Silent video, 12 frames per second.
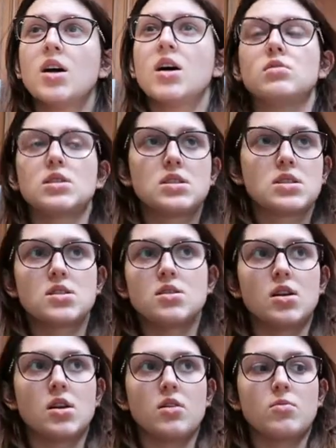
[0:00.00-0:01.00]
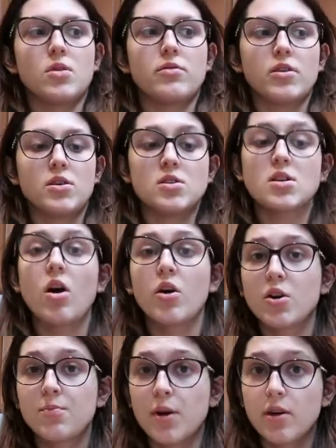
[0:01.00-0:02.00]
What's another one of hers? All
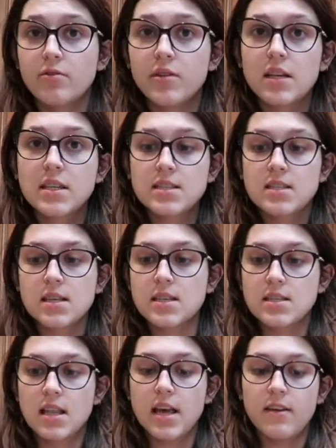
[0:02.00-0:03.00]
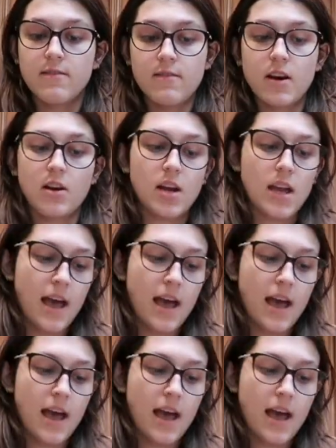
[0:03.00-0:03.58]
Your Perfects is like very